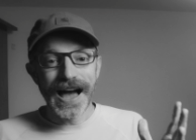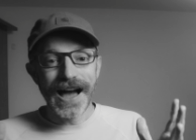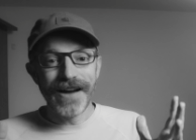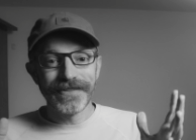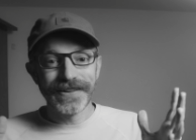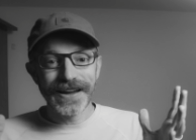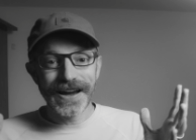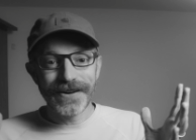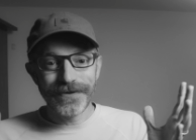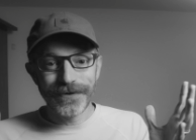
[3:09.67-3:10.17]

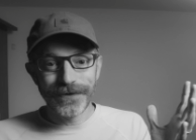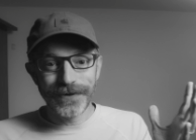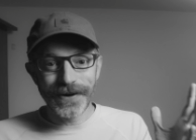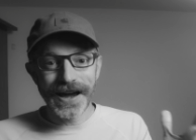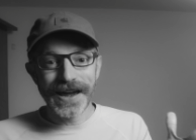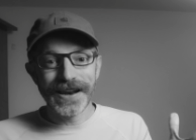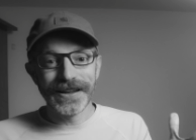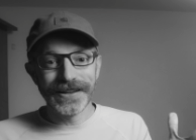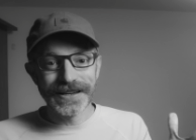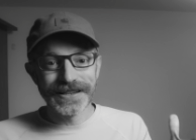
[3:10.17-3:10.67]
I've got
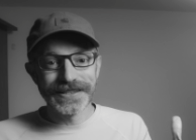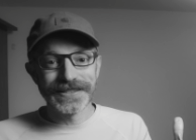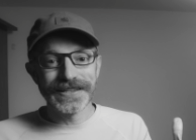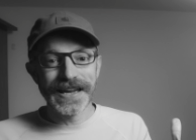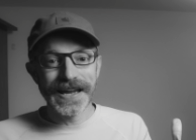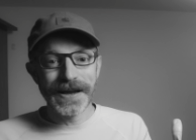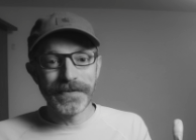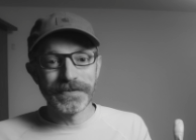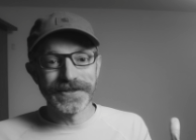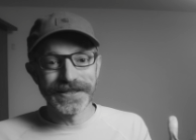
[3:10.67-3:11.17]
final
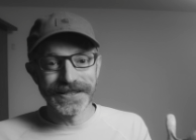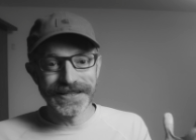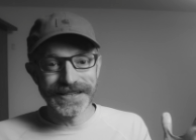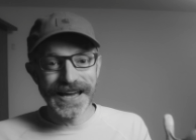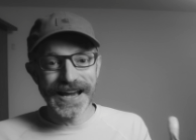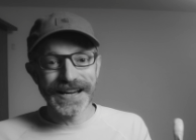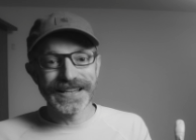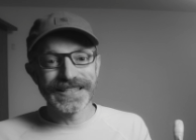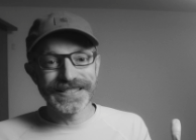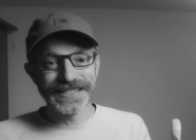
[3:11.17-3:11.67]
exams the
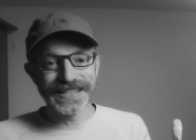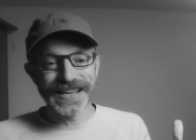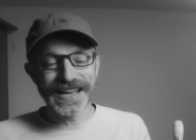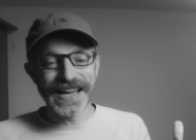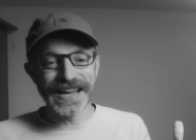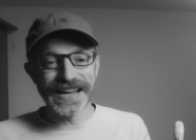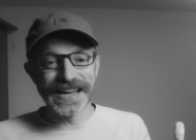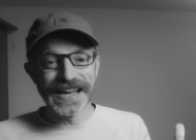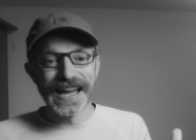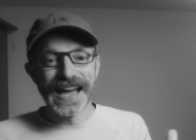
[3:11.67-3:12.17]
next
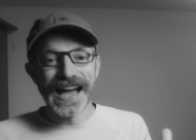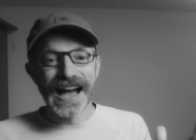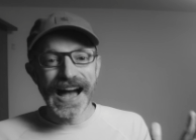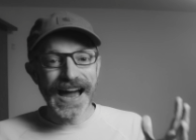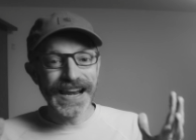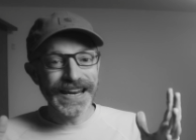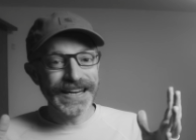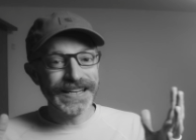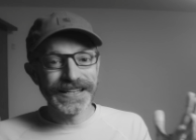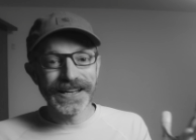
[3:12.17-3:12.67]
day.
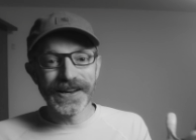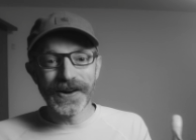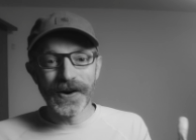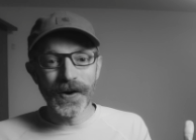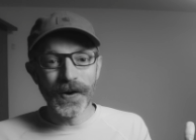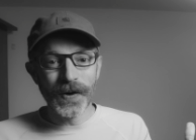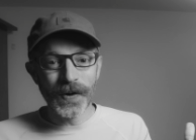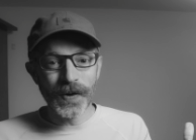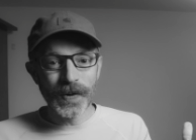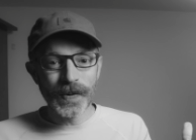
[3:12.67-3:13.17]
I need to get
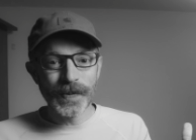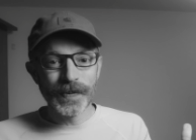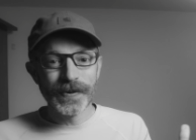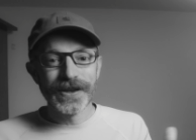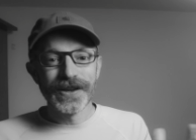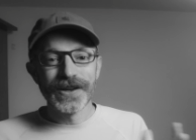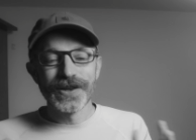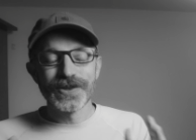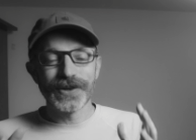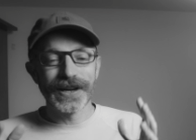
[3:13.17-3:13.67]
home
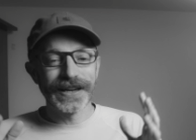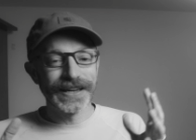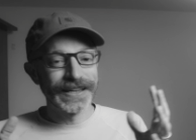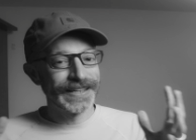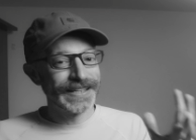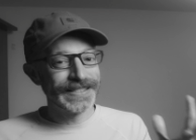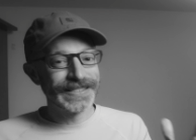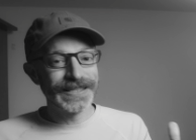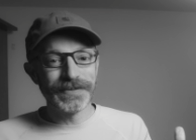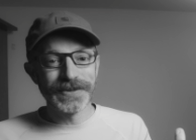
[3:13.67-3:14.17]
so I can
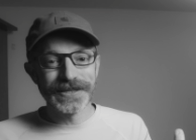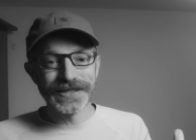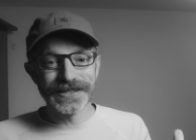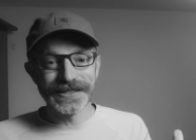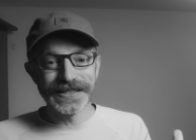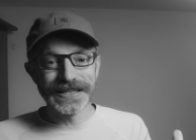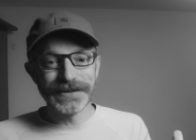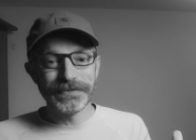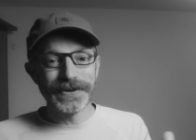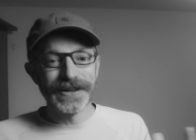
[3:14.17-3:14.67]
get some
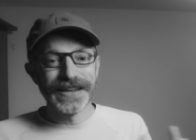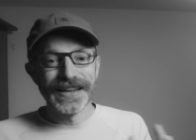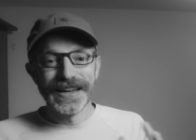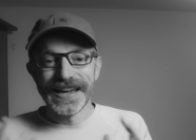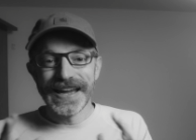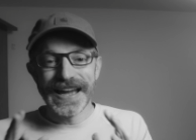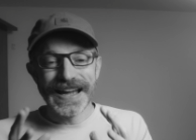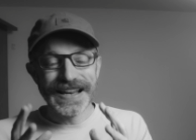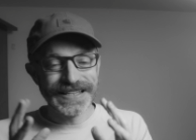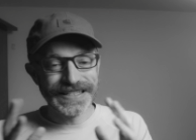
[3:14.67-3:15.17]
sleep
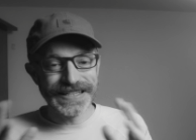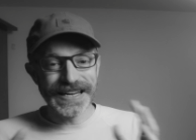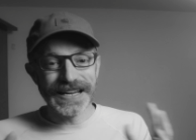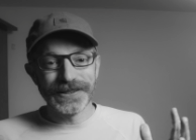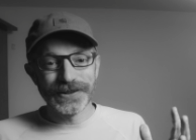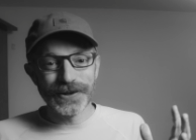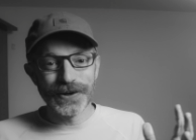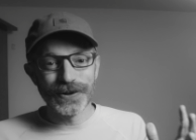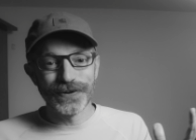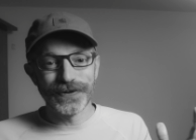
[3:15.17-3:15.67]
and
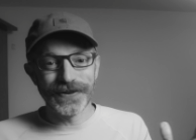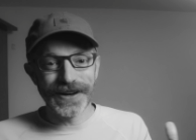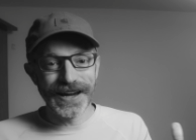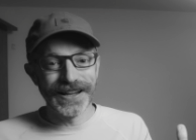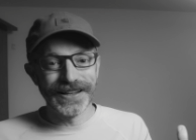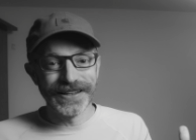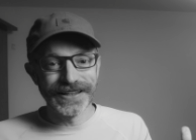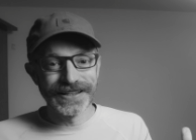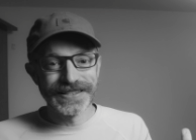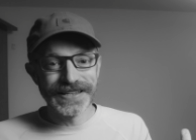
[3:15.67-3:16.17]
take those
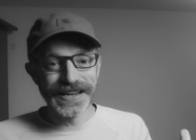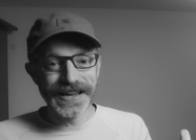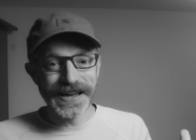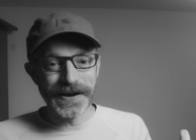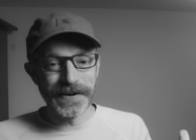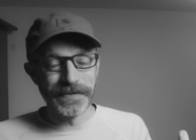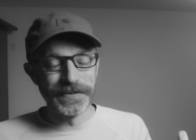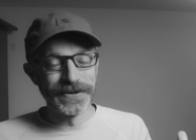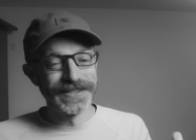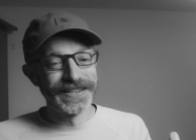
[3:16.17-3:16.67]
final
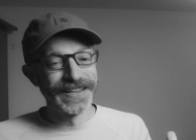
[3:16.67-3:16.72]
exams.